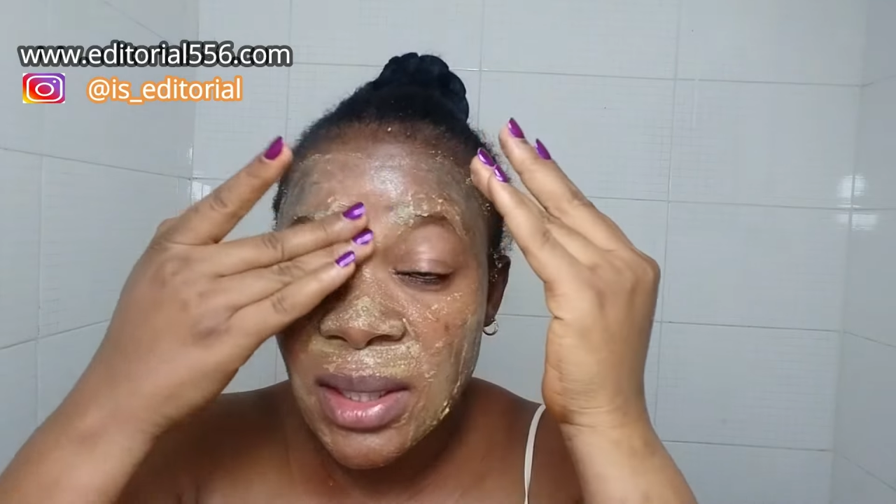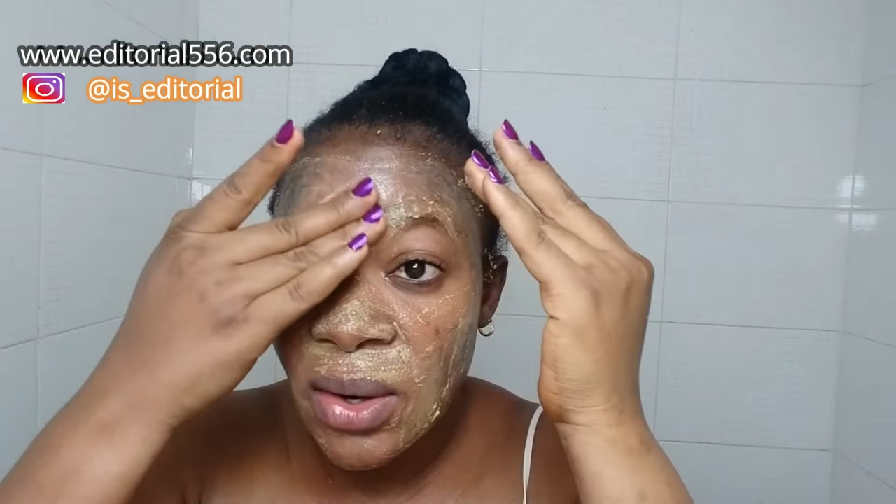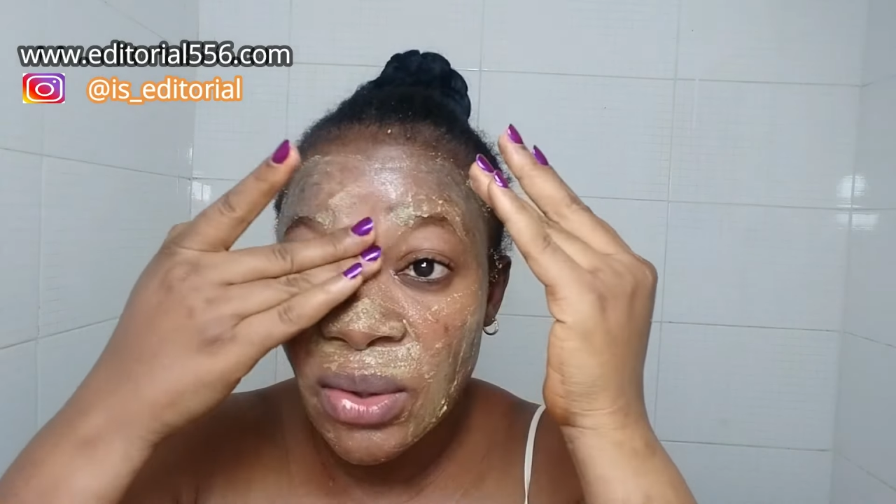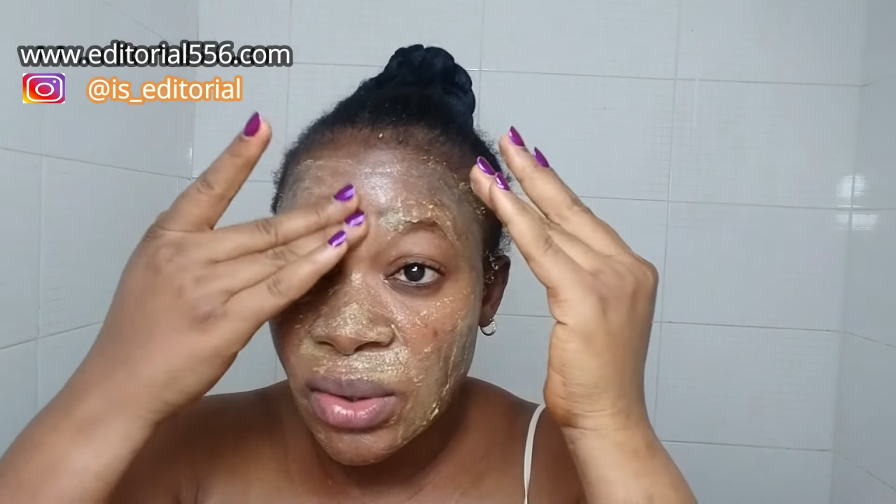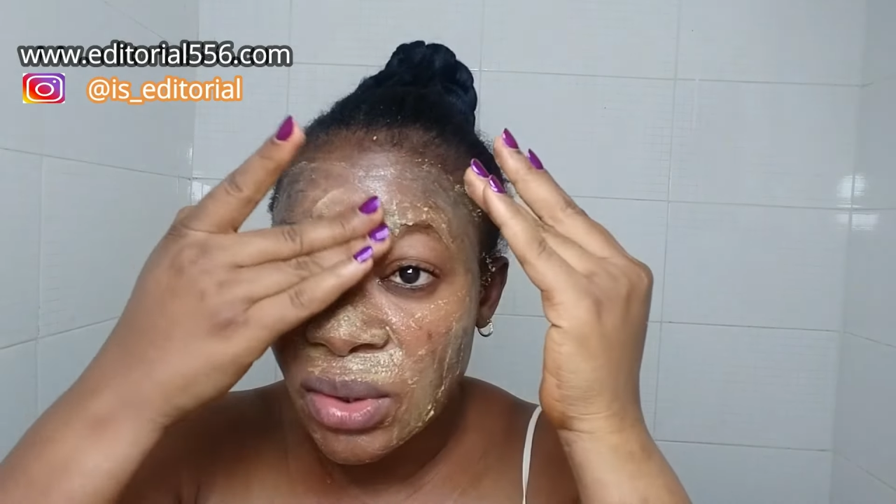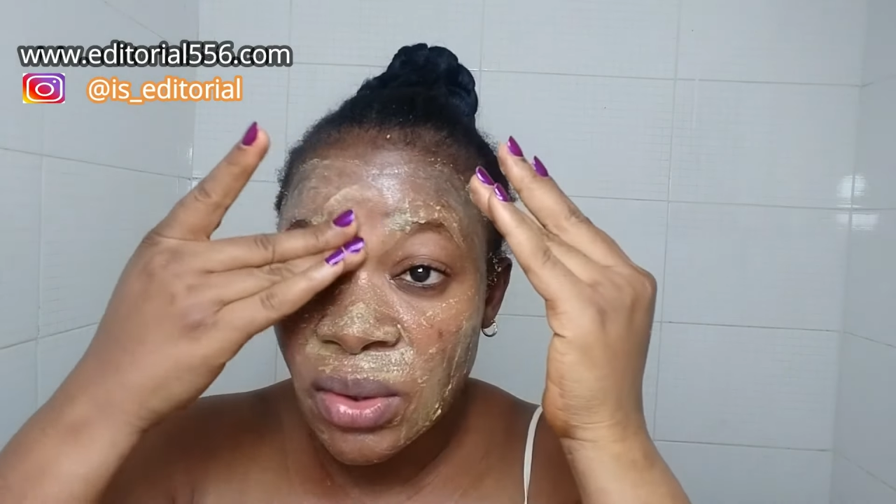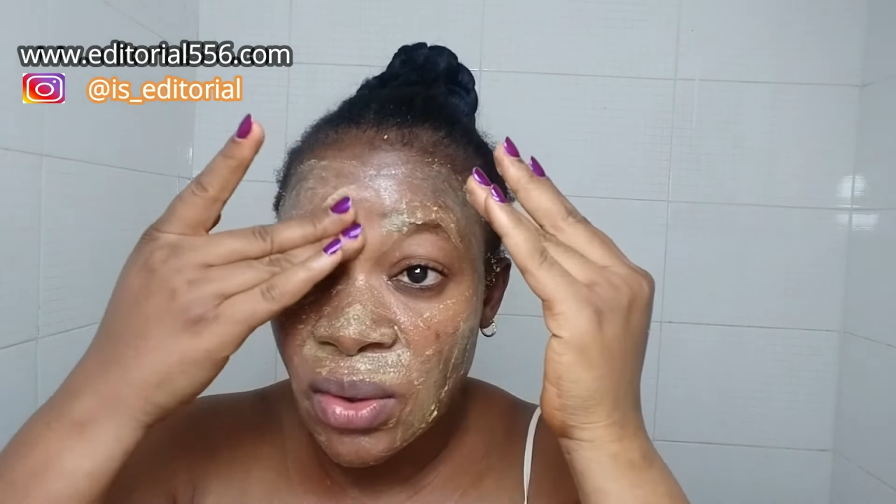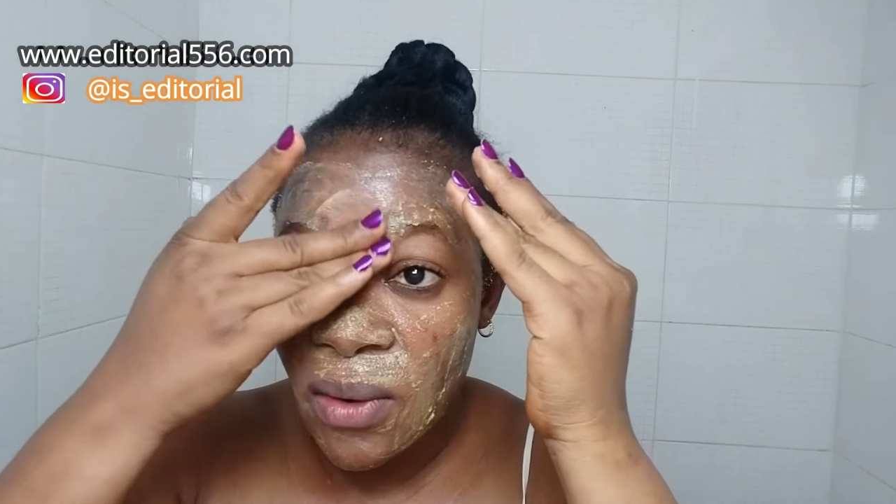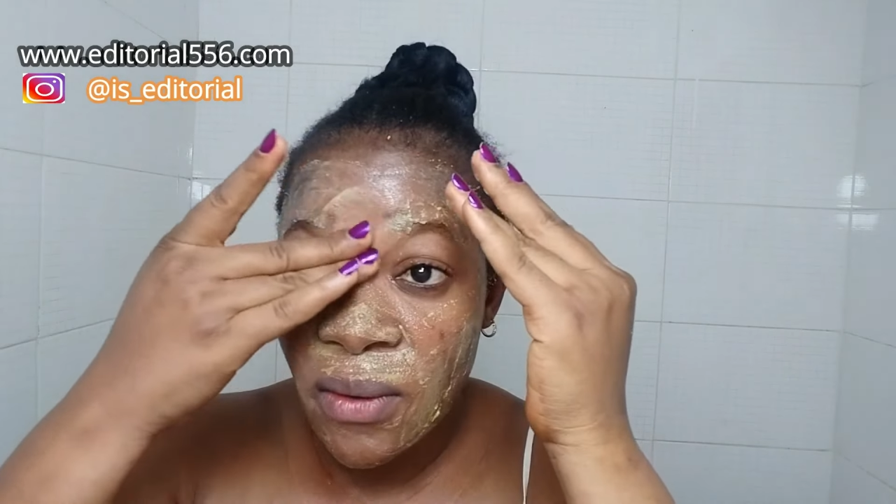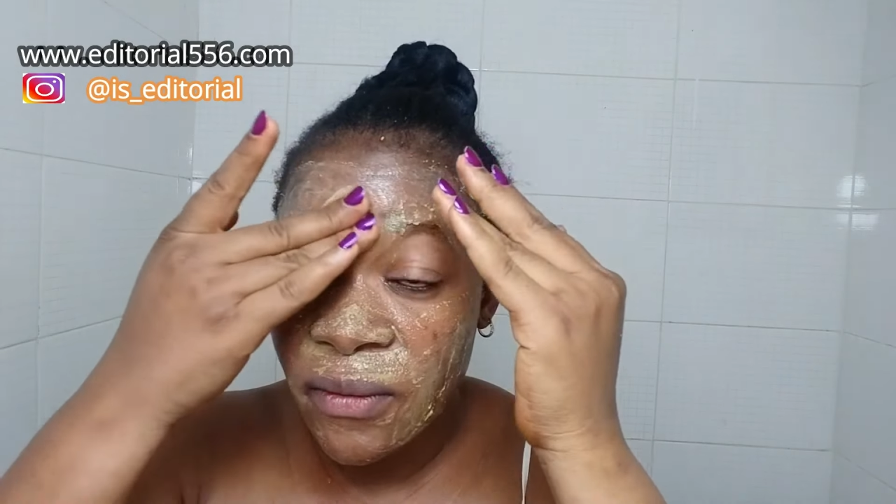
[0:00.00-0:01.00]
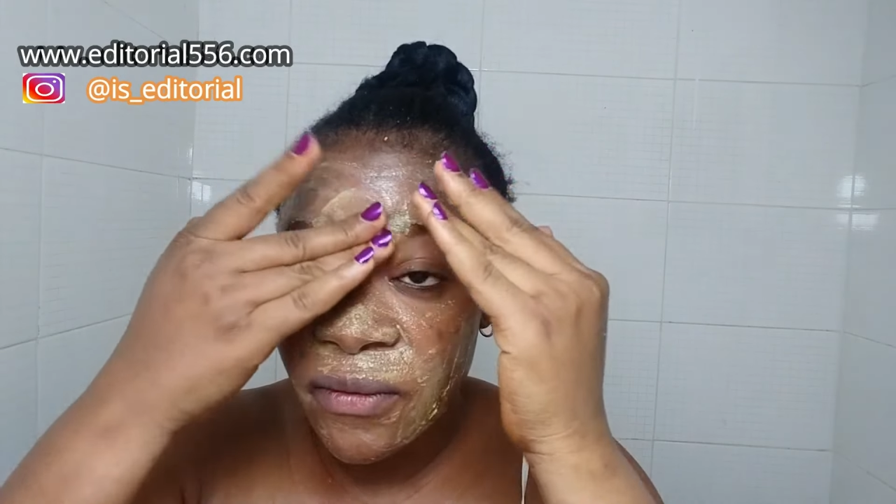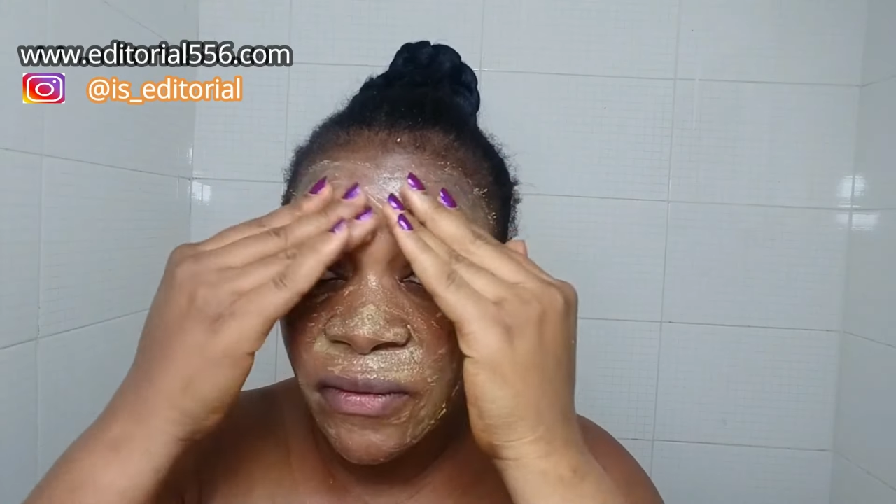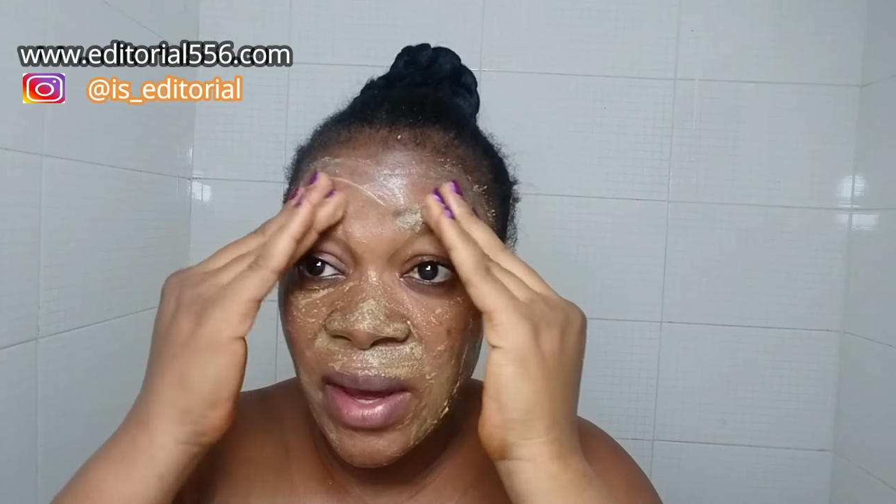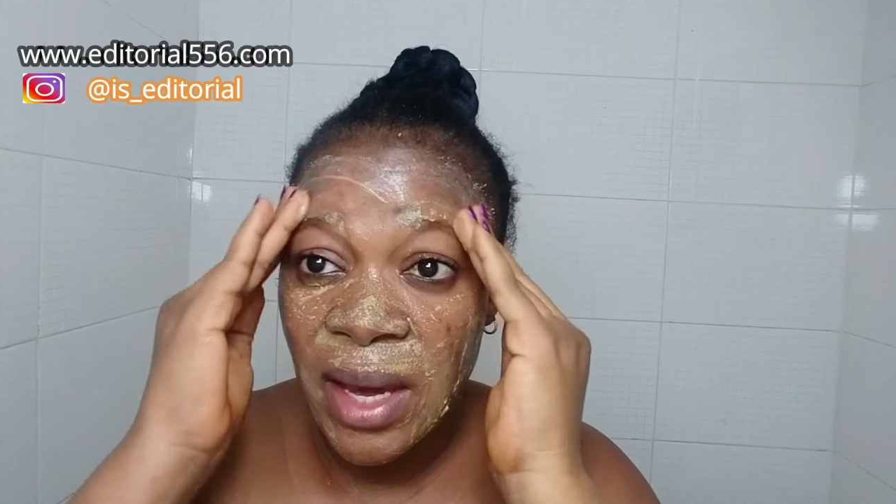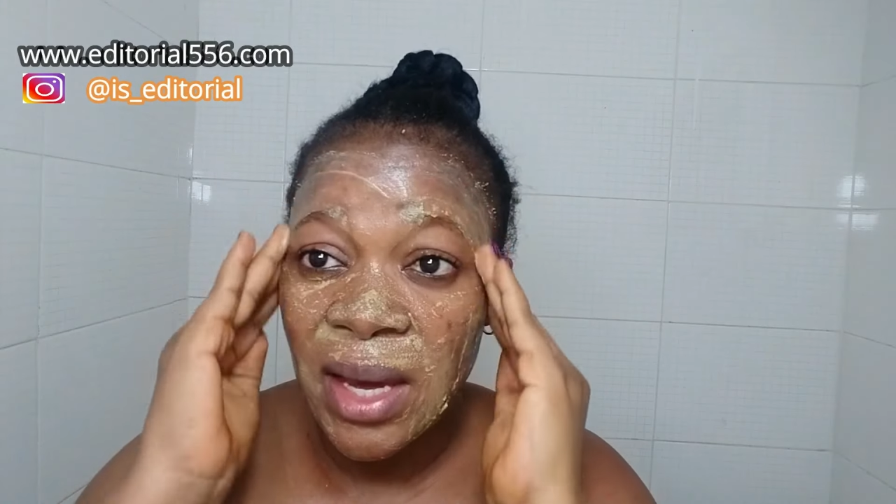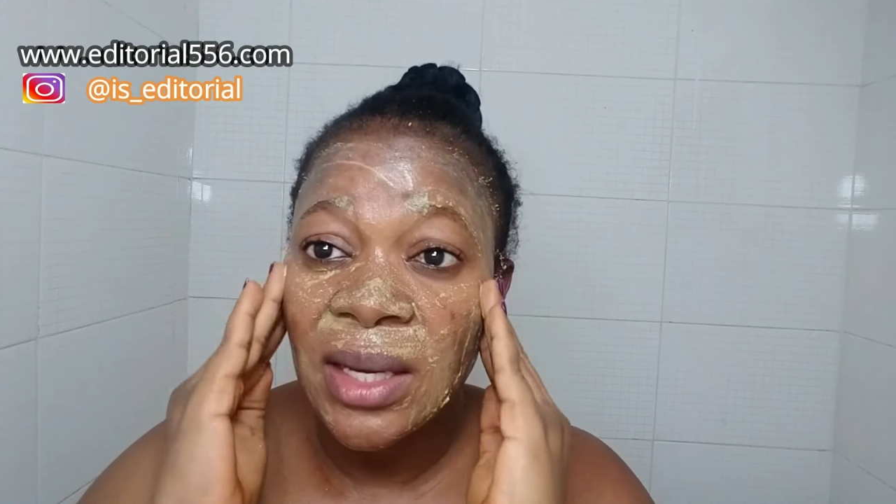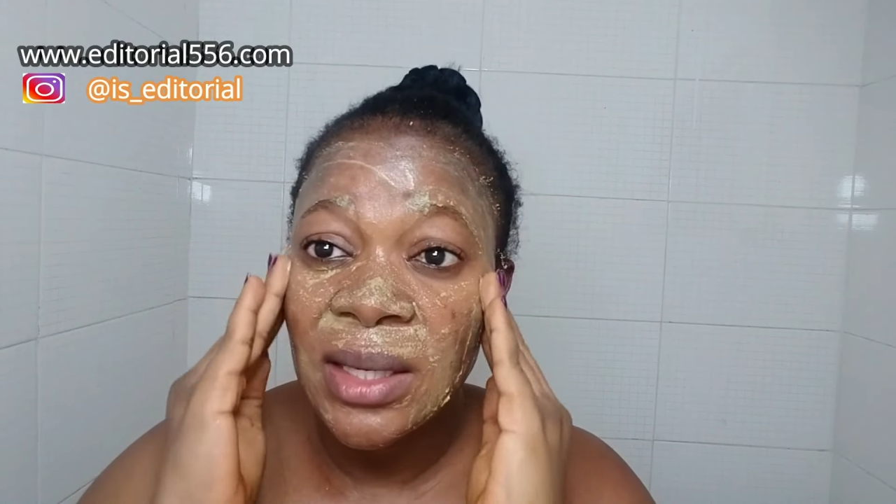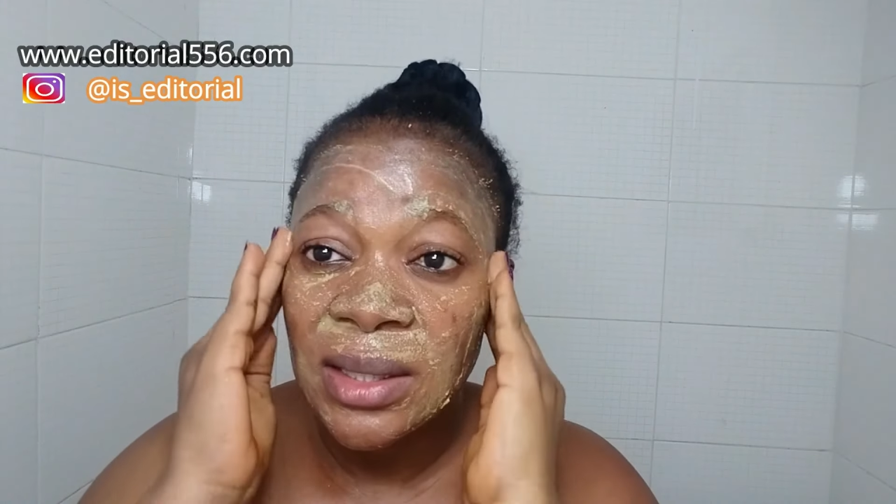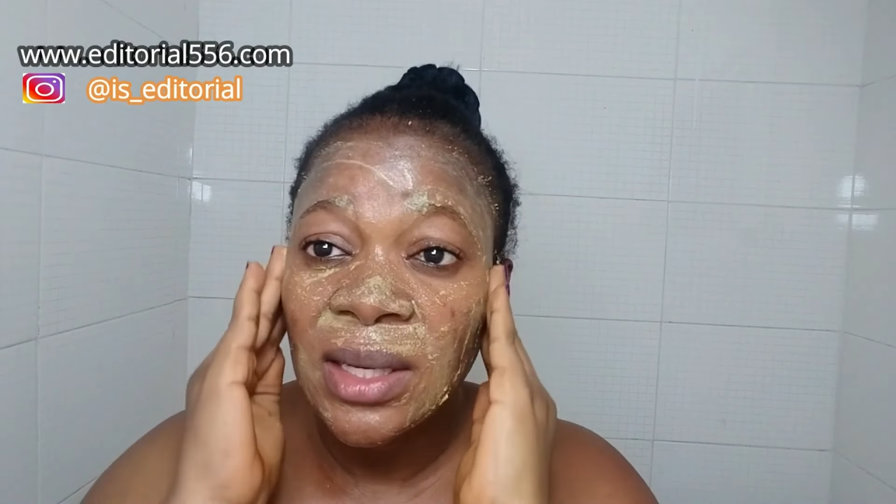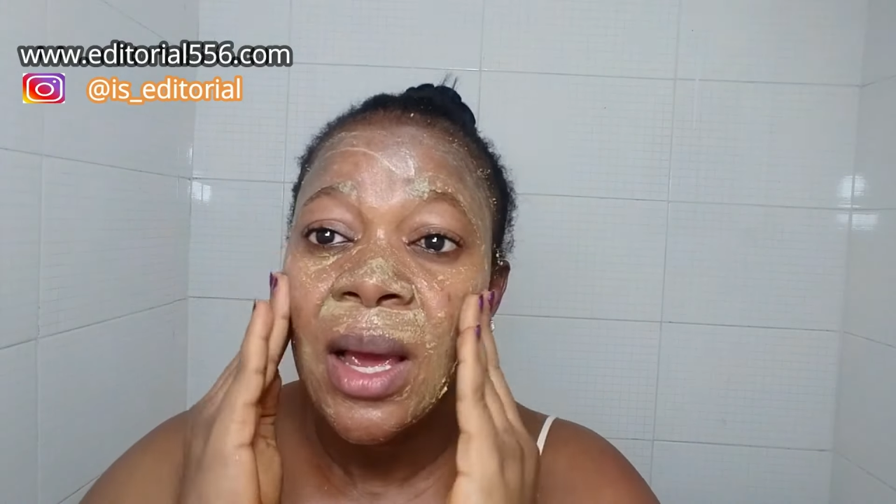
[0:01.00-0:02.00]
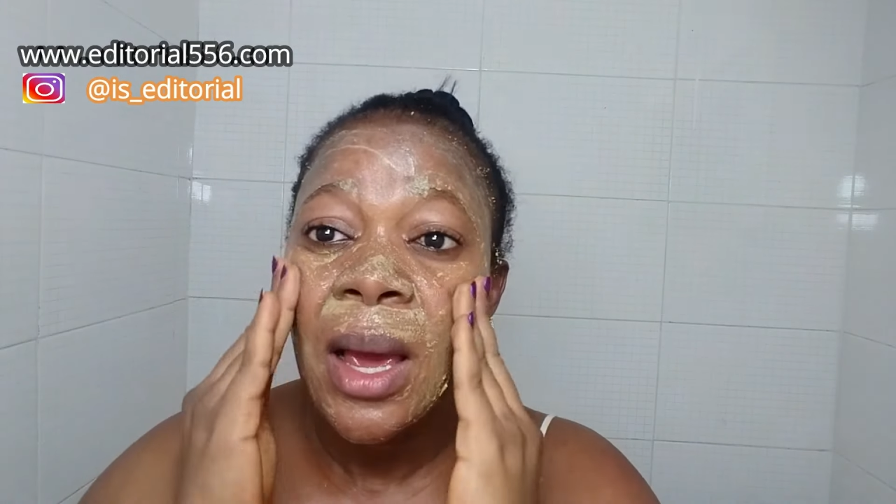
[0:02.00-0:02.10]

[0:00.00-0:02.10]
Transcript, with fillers: on your face